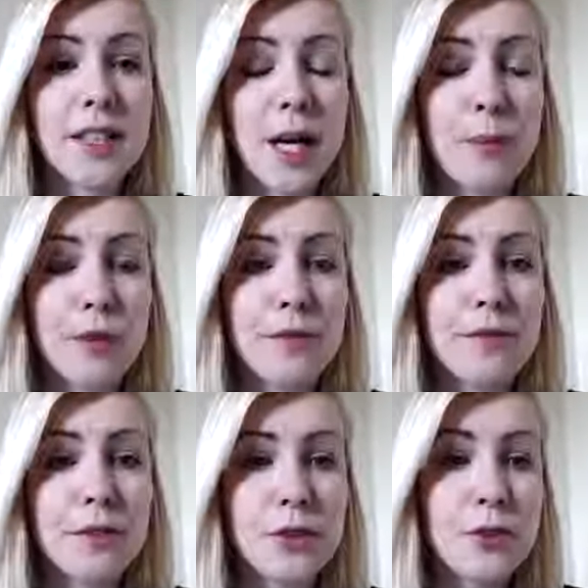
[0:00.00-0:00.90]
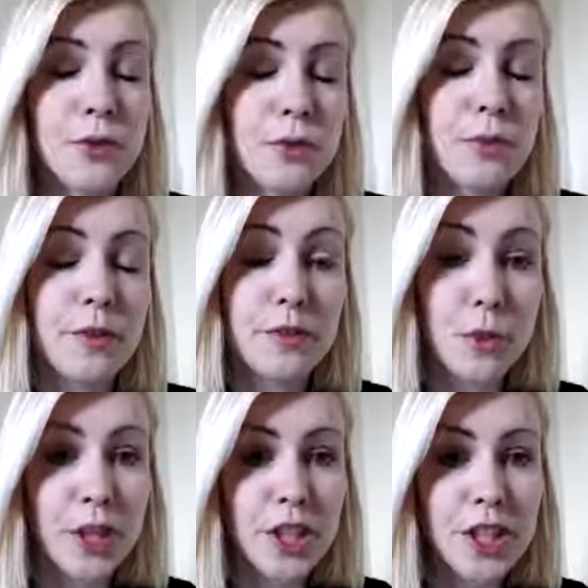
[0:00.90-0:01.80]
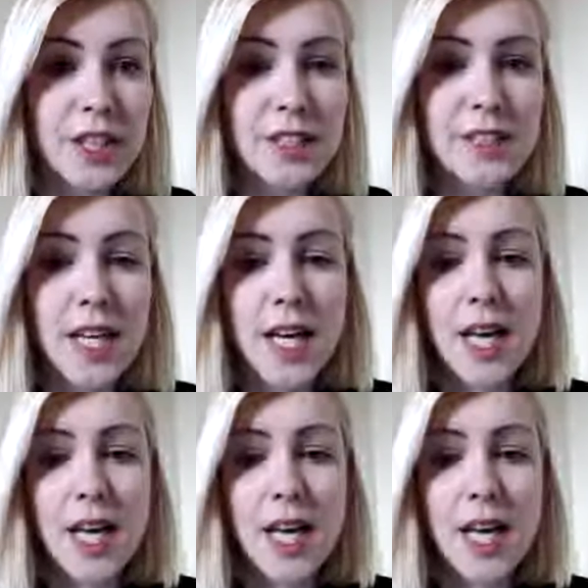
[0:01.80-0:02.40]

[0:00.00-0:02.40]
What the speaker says: they come to you with questions.